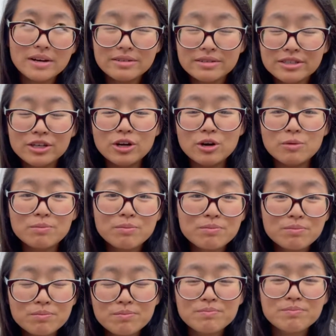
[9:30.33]
you know,
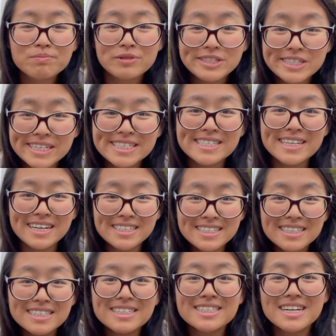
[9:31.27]

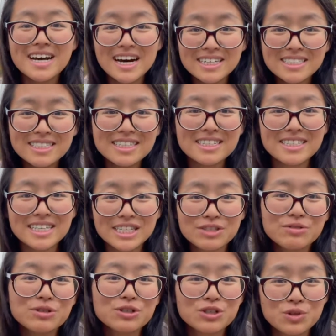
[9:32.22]
success and
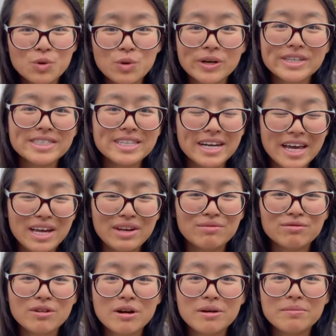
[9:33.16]
unsuccessful stories that
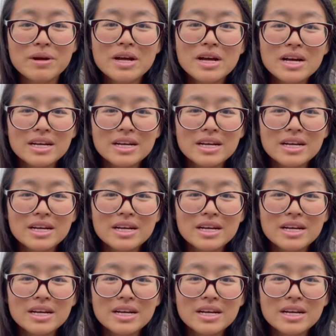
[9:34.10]
came from